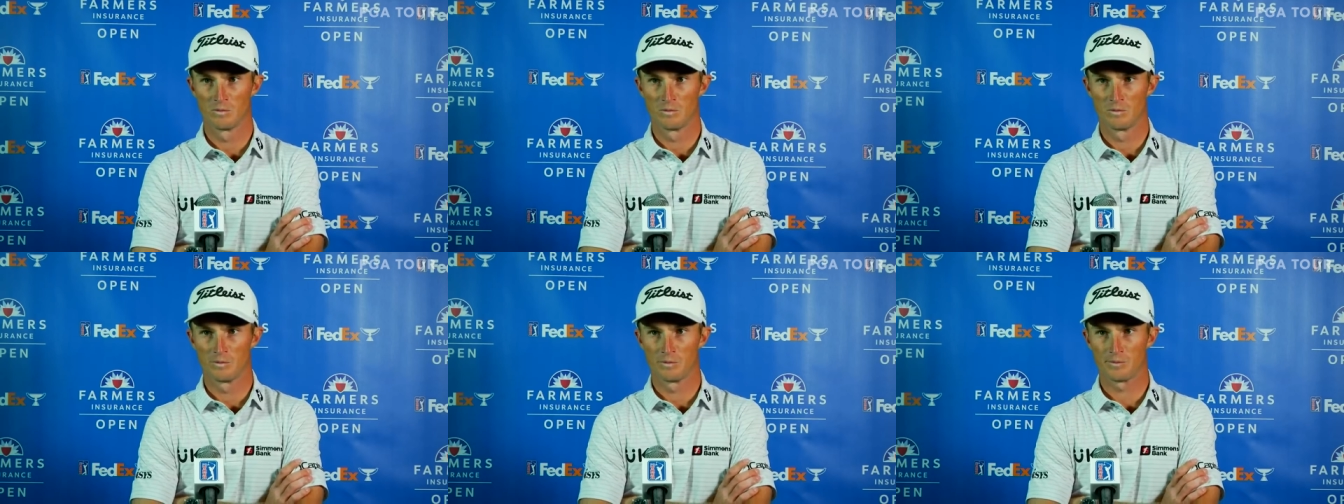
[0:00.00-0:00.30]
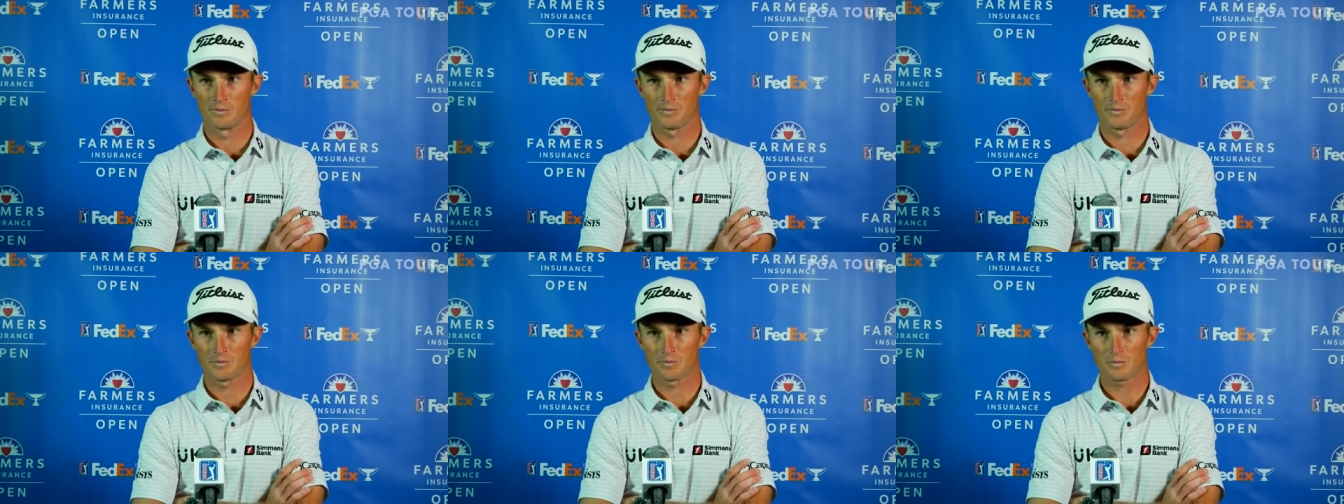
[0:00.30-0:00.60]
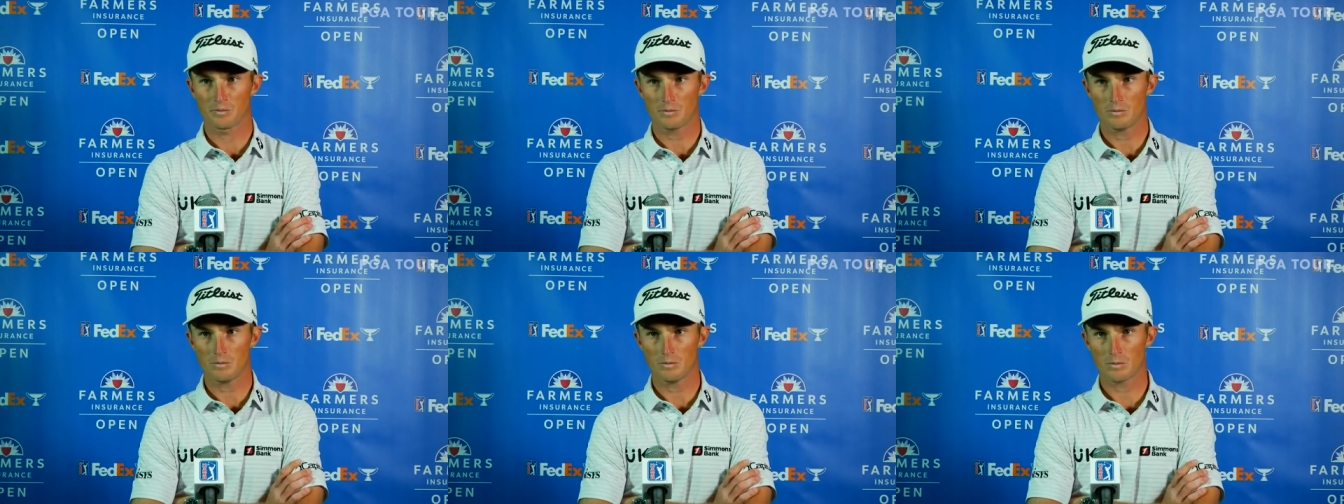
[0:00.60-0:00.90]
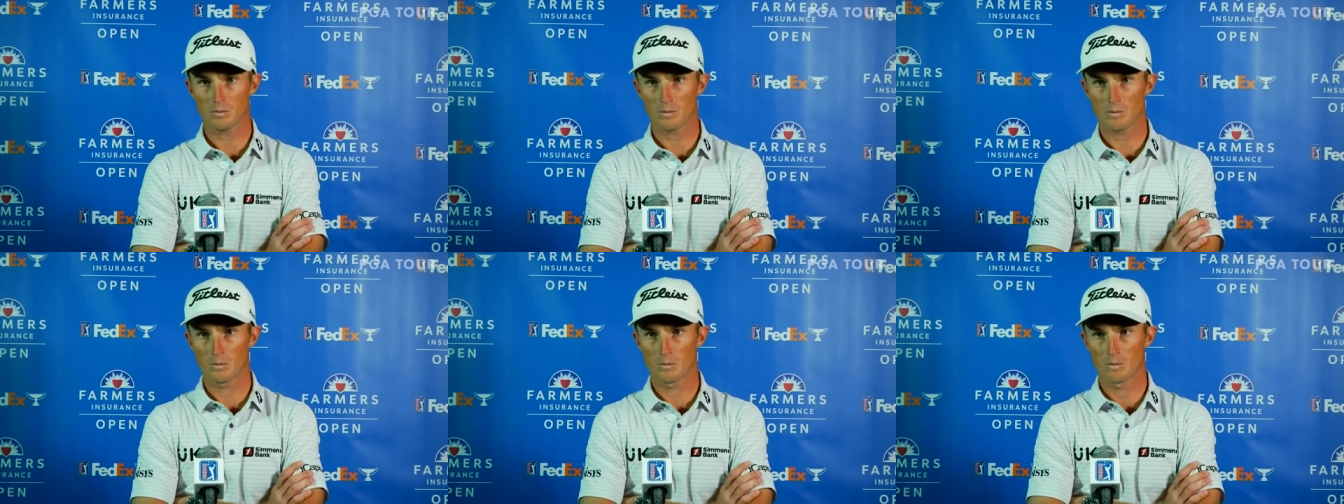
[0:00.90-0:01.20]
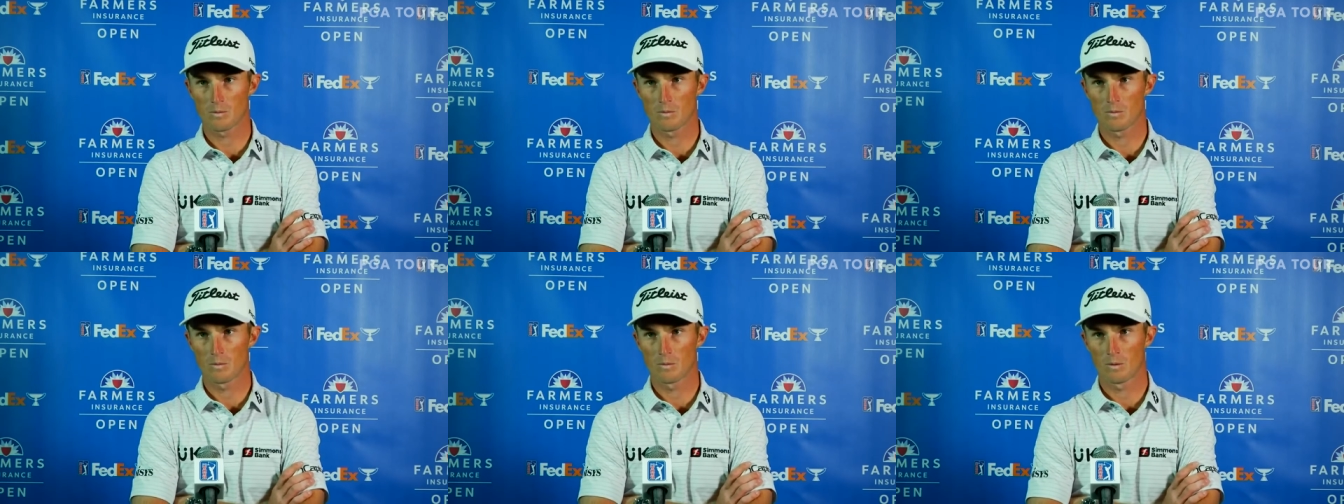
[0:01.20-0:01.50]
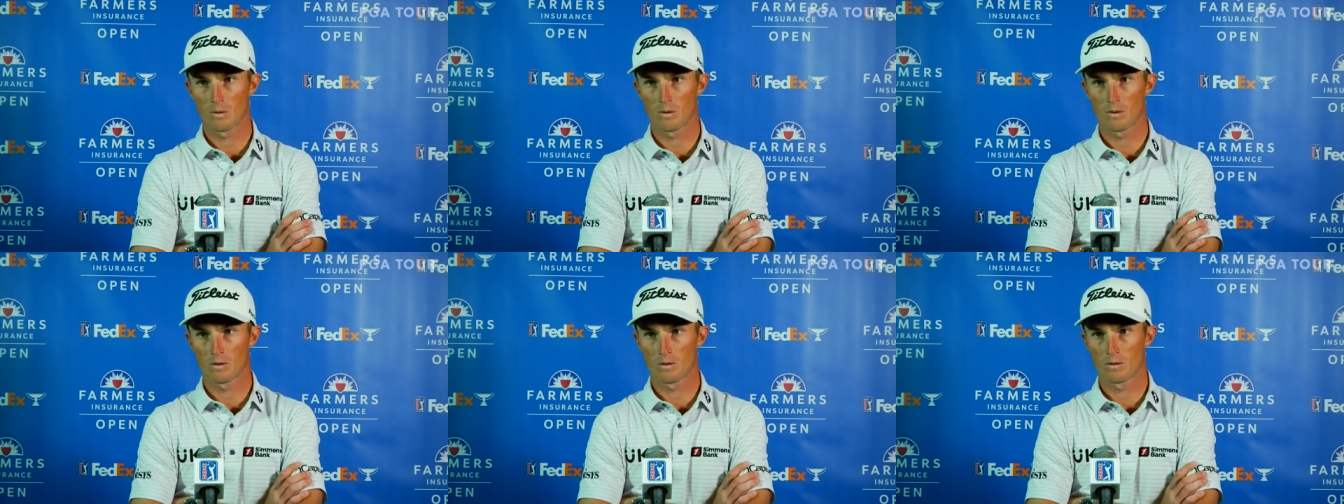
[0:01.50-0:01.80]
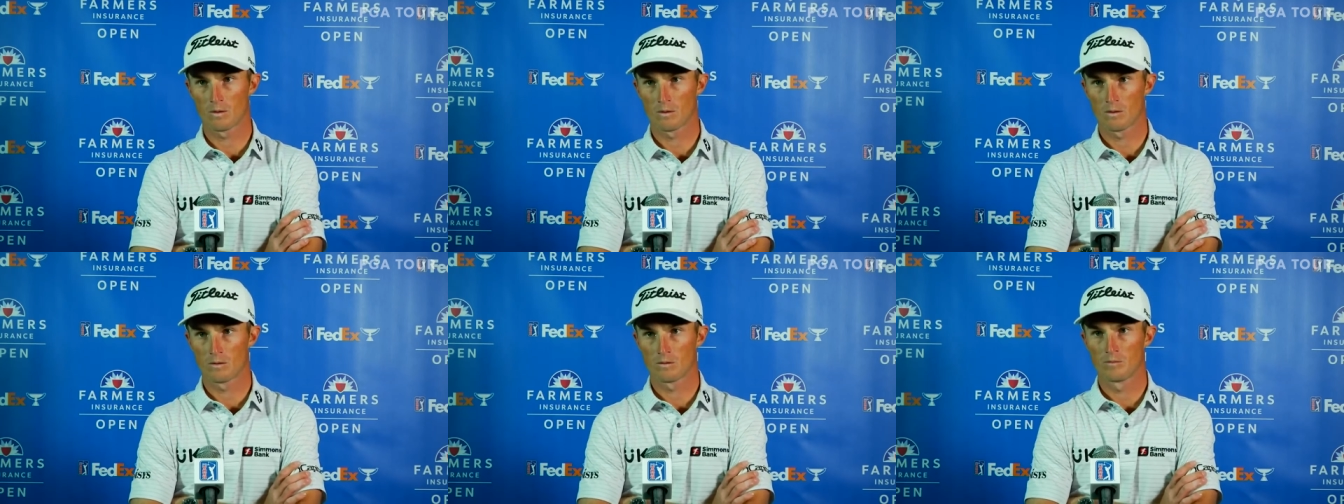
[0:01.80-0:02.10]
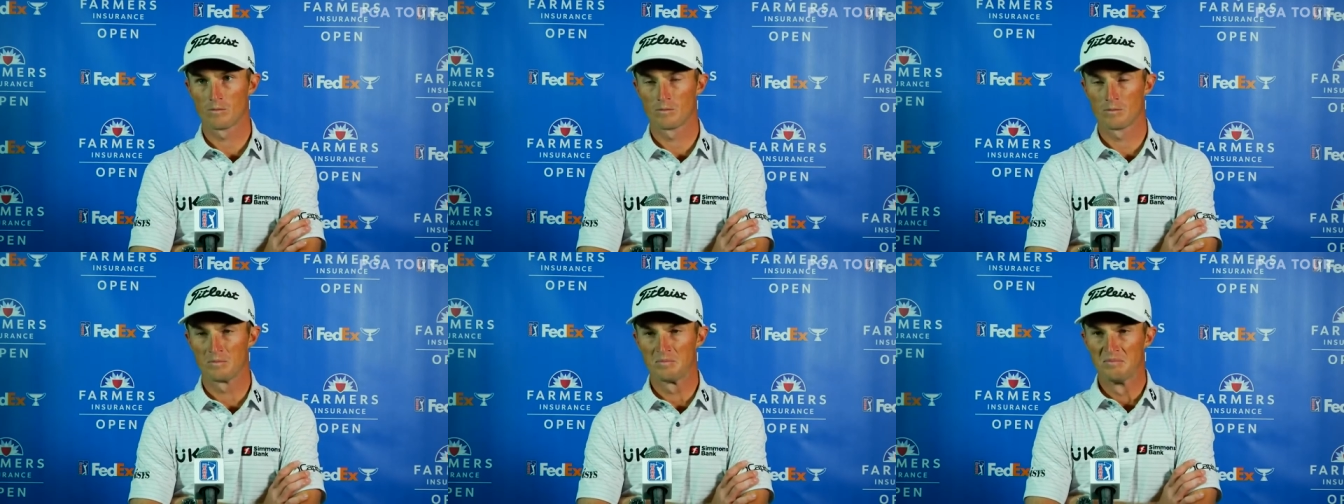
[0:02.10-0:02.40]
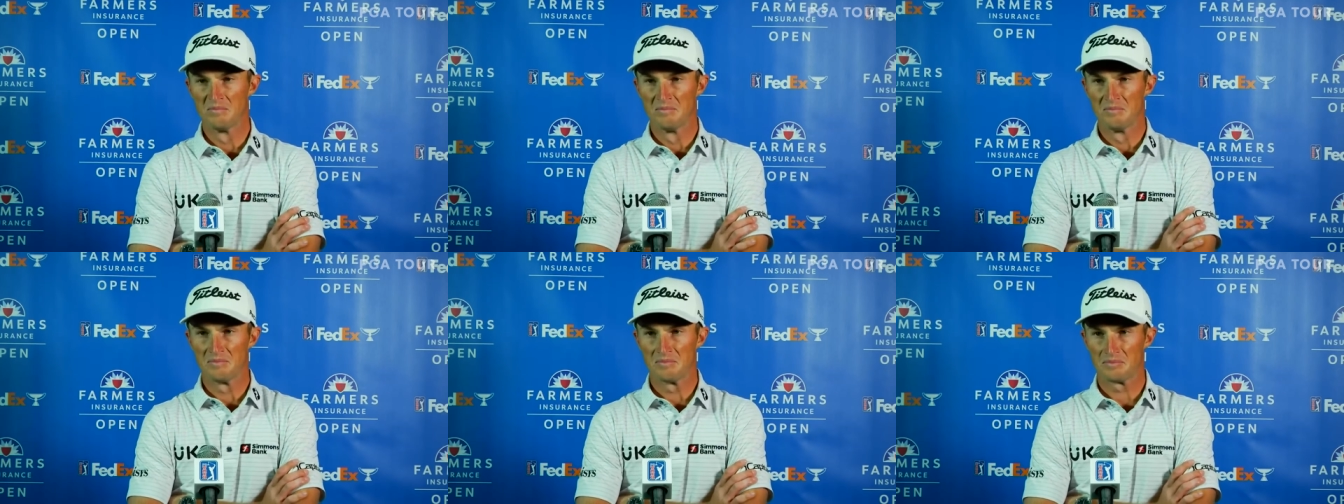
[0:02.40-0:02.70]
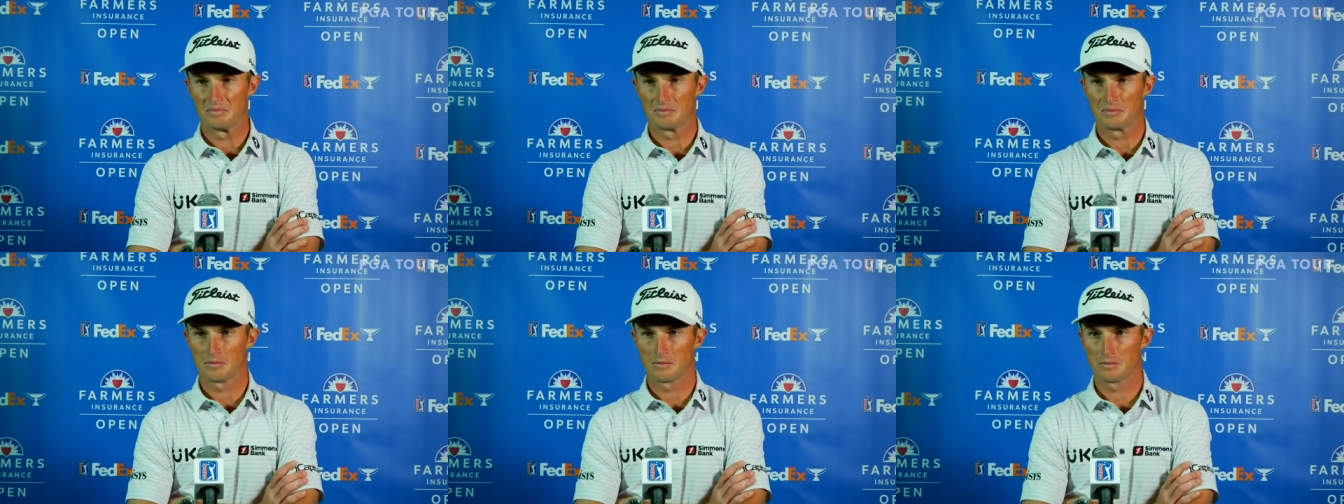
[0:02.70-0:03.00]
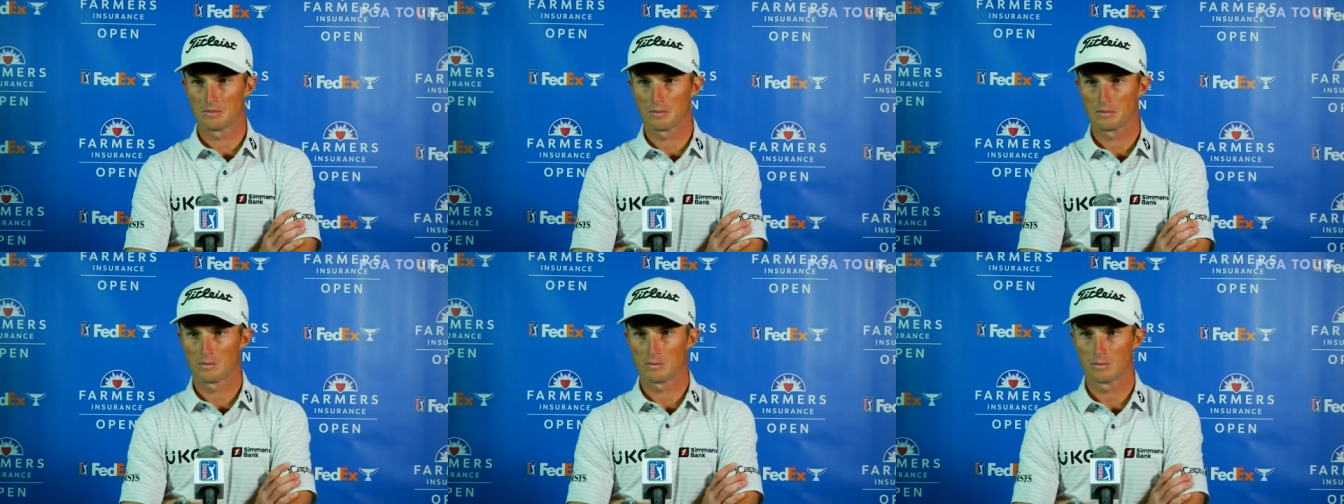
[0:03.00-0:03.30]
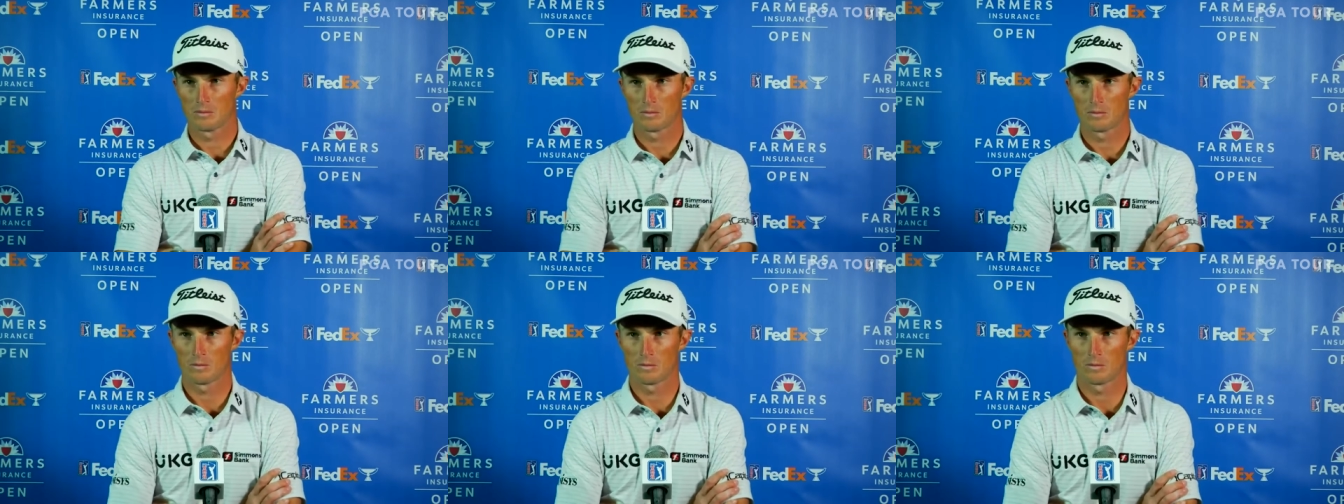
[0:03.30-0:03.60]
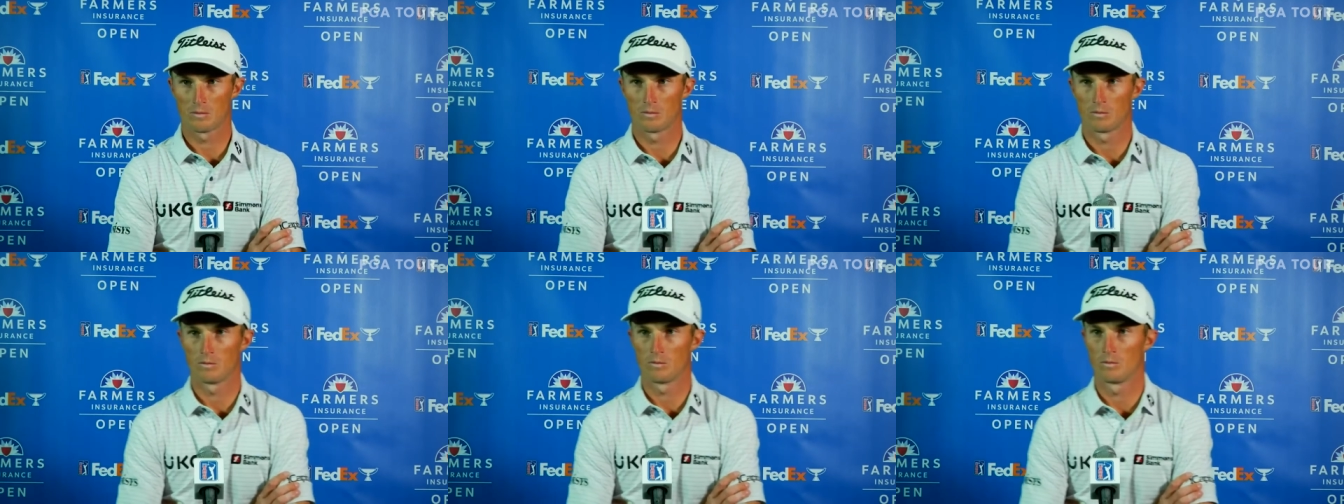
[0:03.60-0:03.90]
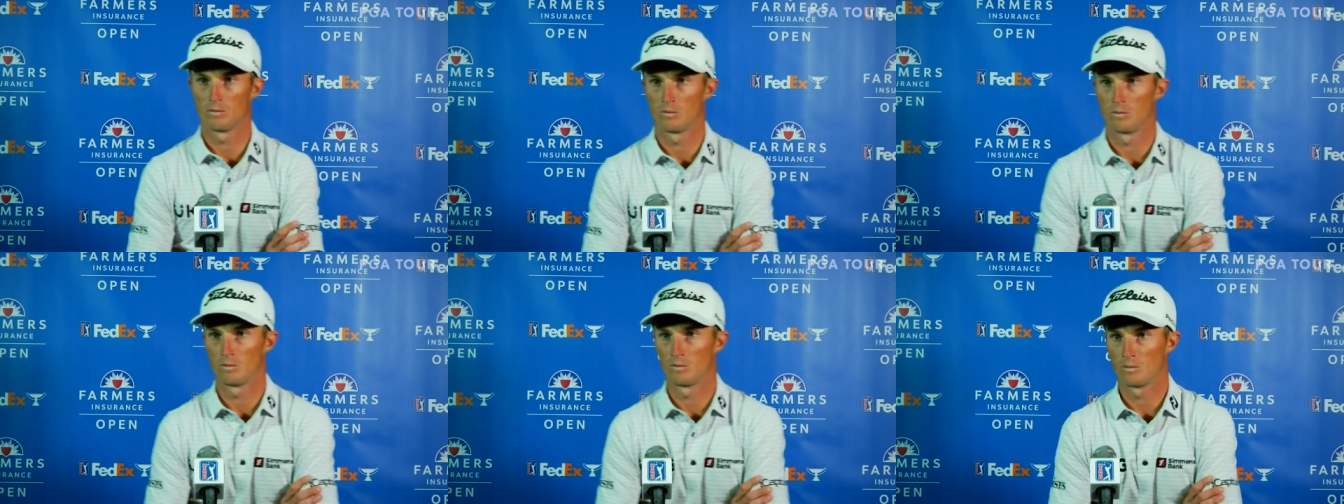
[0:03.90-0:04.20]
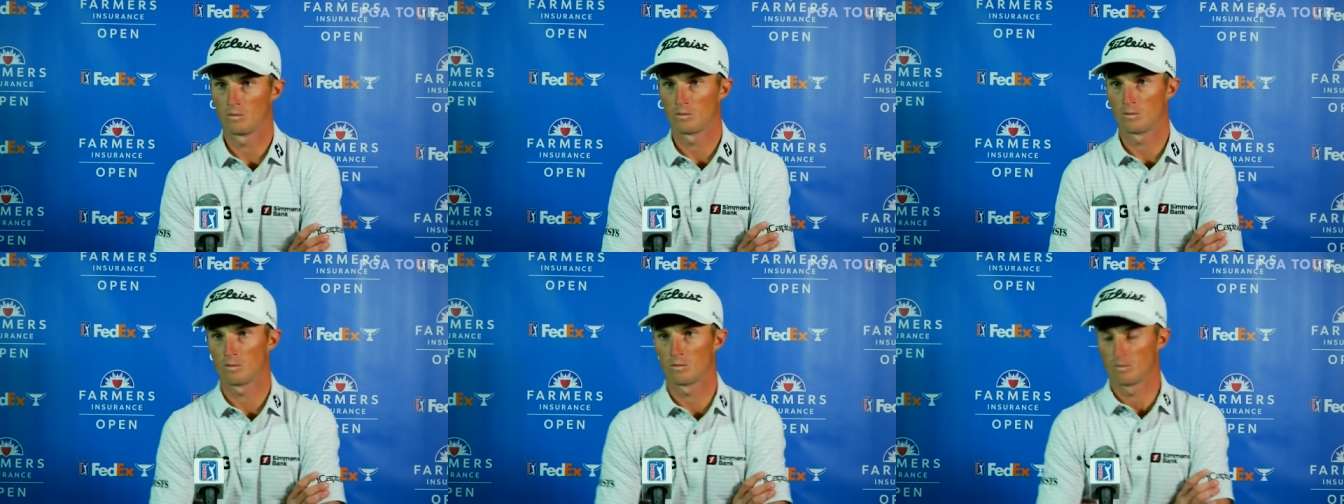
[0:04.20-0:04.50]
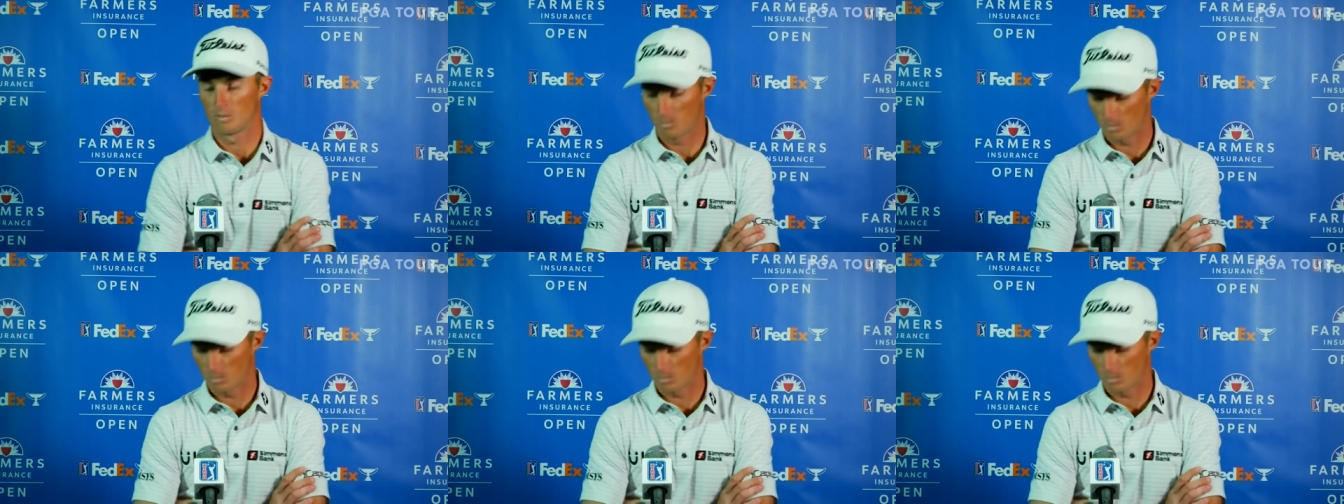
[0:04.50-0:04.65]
relative to the rest of the week? And you talked about some pins were pretty tough. How,